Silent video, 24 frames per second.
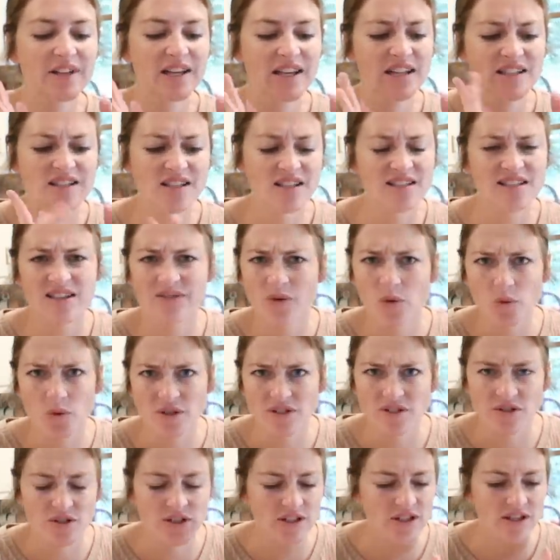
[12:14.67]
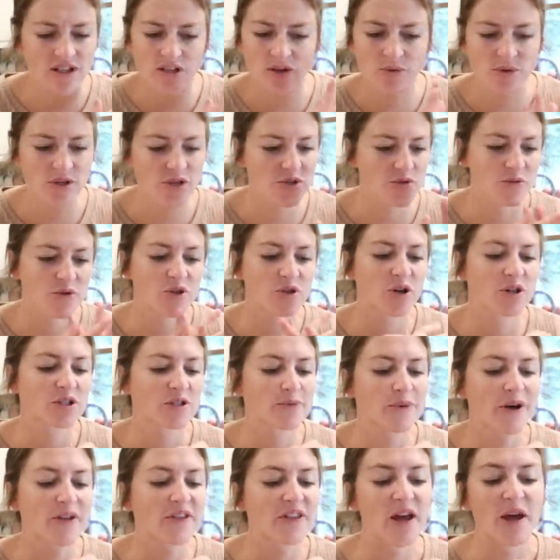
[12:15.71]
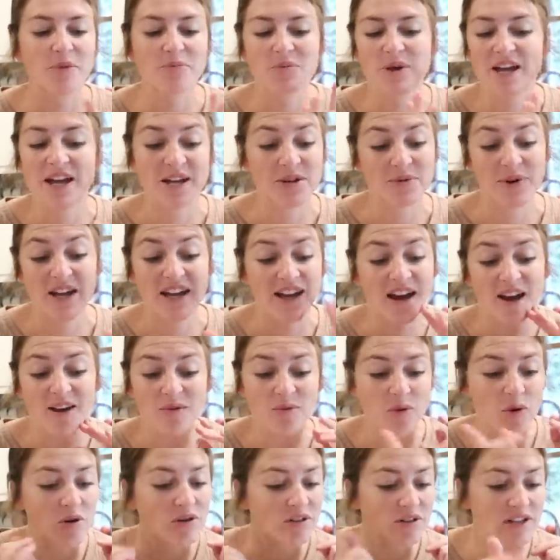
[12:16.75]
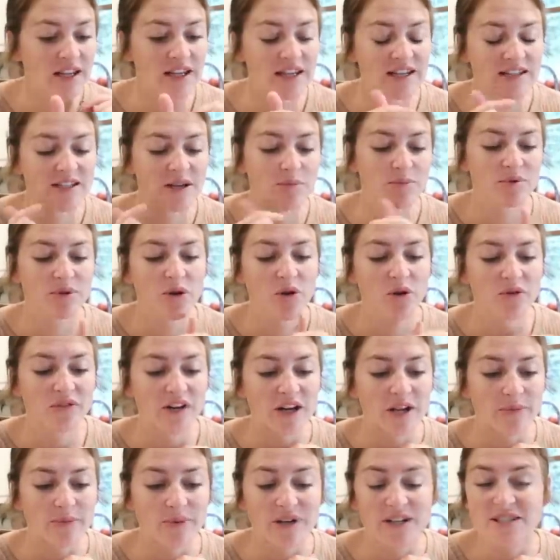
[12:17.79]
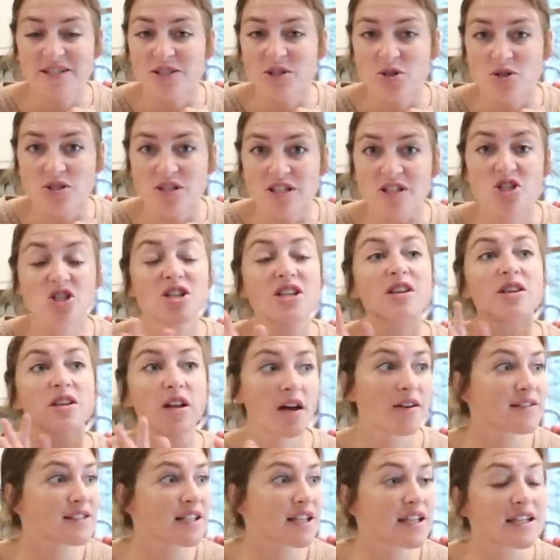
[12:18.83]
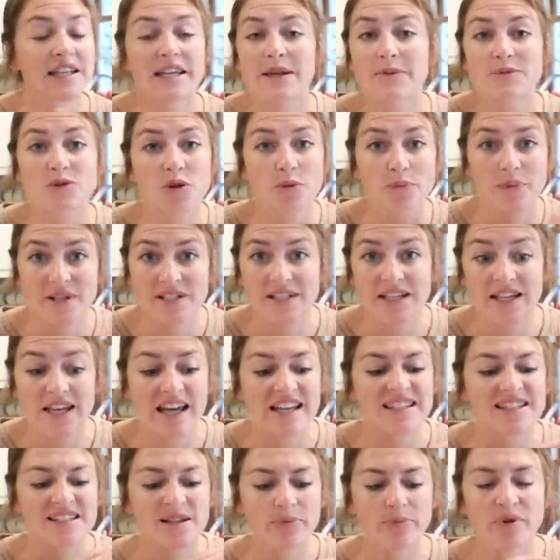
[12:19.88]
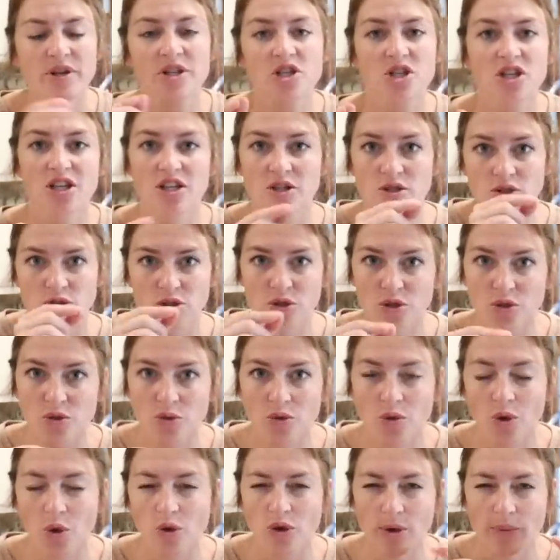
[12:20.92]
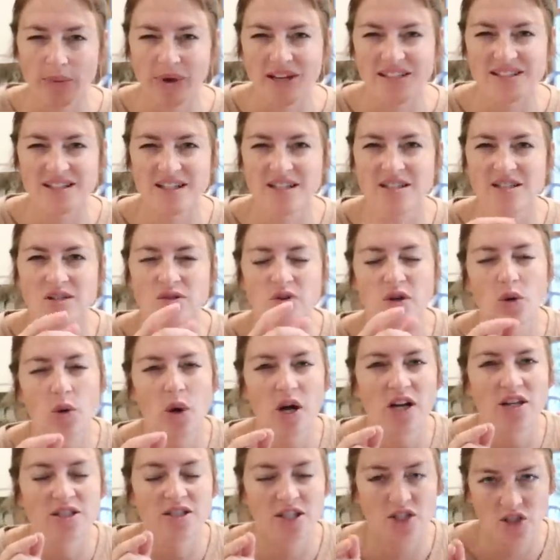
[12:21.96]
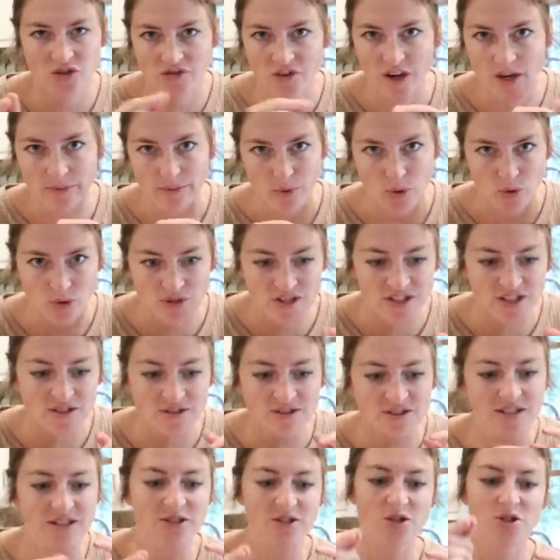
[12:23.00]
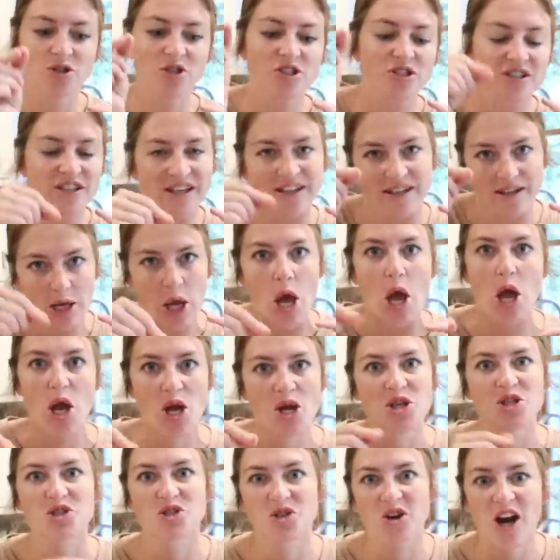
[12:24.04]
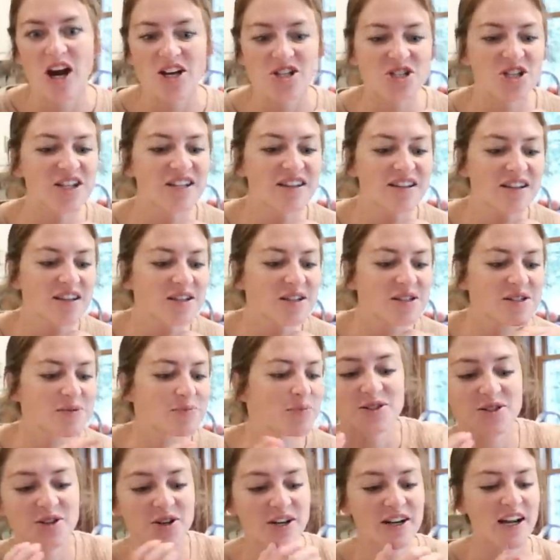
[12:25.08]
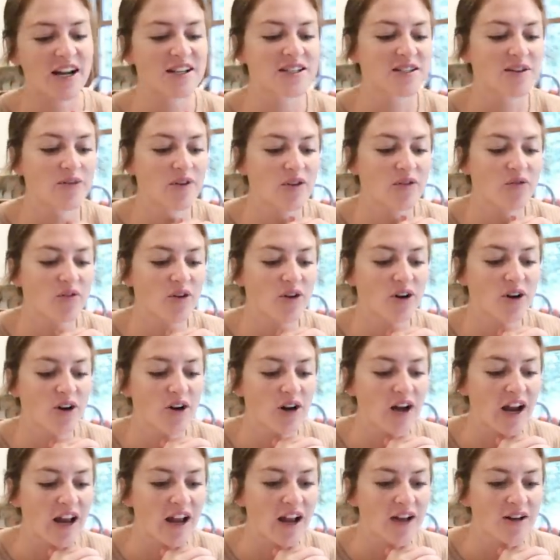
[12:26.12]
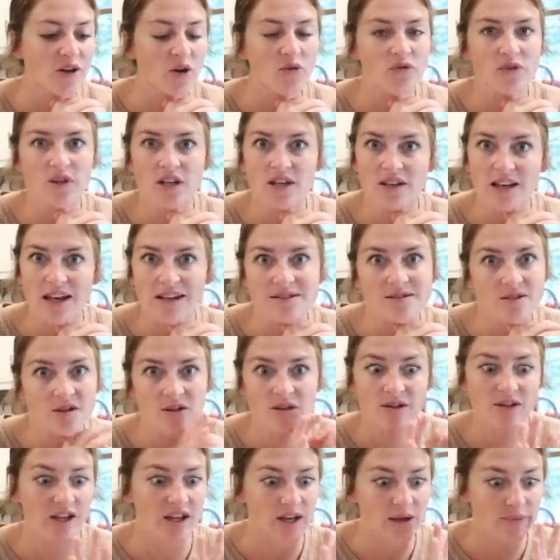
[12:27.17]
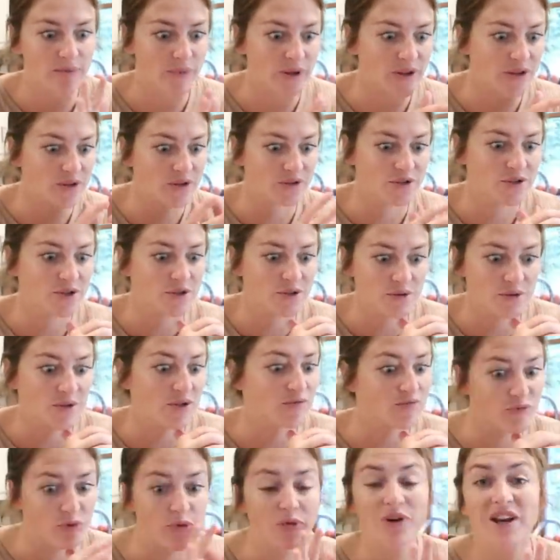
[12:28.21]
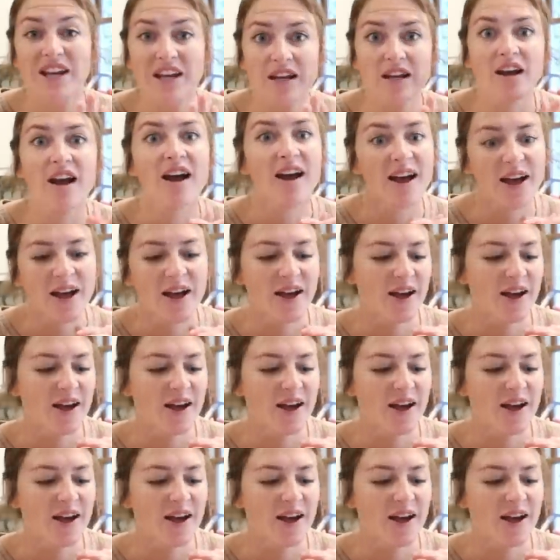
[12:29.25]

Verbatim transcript: It does have a wizard in there, which we talked about that. But anyway, I will link it down below if anybody's interested. She loves it. It keeps her busy. It's something she can do on the bus. It doesn't require such fine motor skills because you're just like scratching things. It's a great activity for her, and hopefully it lasts her like a month or two or three